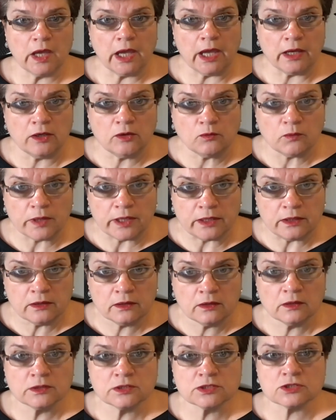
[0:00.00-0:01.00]

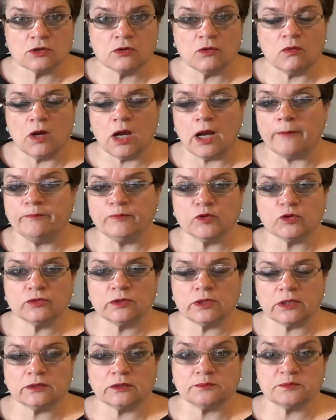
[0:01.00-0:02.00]
anyway, so I'm not
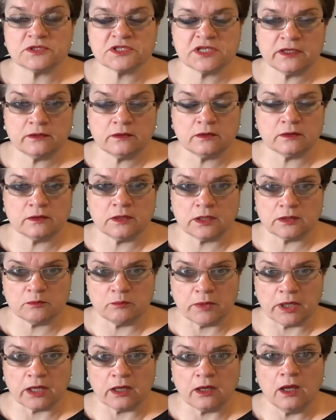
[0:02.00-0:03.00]
that upset that
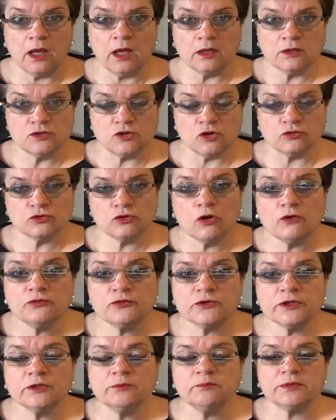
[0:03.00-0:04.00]
Nutmeg don't
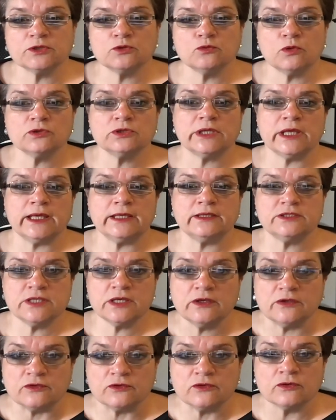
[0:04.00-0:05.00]
offer it, but what they
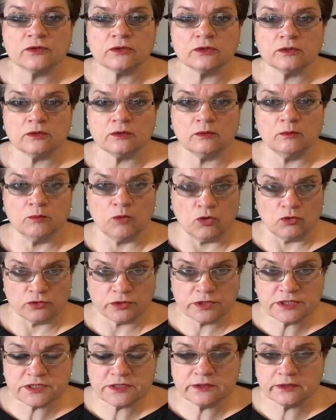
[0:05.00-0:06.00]
did more
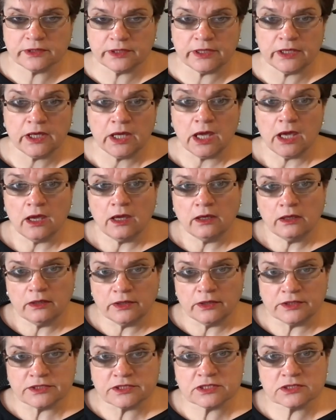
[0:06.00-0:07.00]
recently
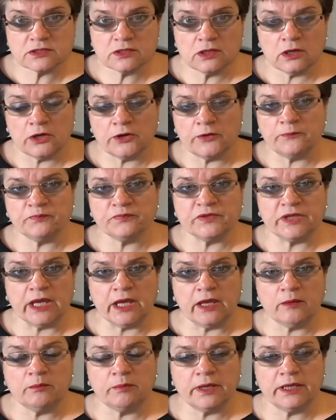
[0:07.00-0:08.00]
is
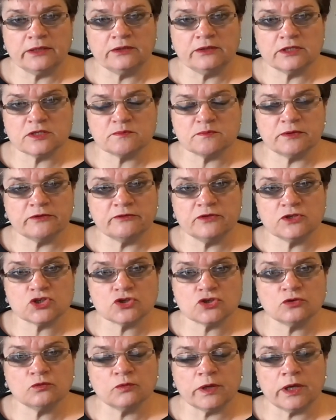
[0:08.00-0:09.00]
they made this
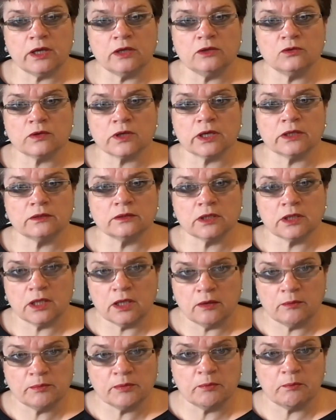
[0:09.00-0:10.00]
provision where you can
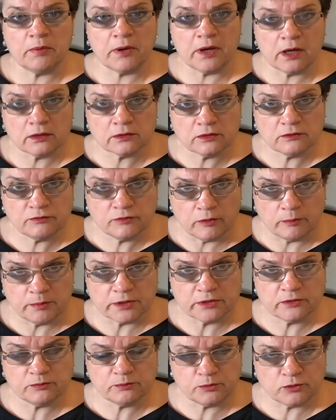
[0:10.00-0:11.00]
keep part of your
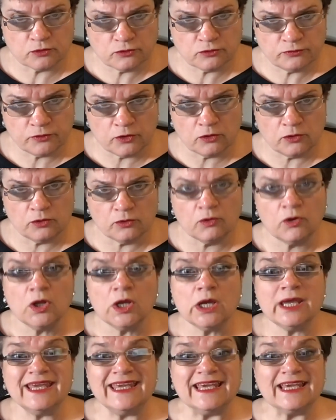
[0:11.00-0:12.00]
portfolio
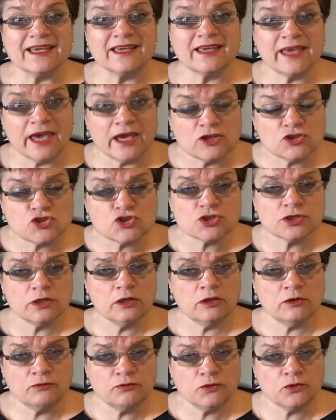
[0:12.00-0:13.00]
in cash
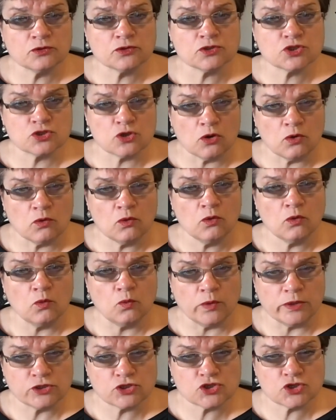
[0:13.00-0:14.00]
if you so
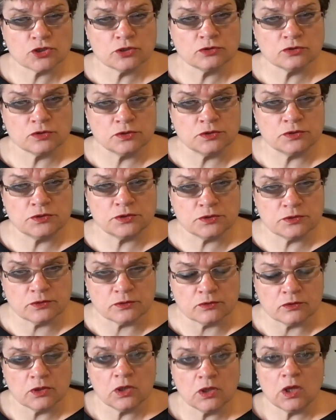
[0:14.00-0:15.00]
wish to
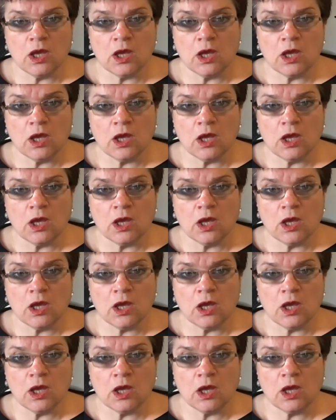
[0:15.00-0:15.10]
do.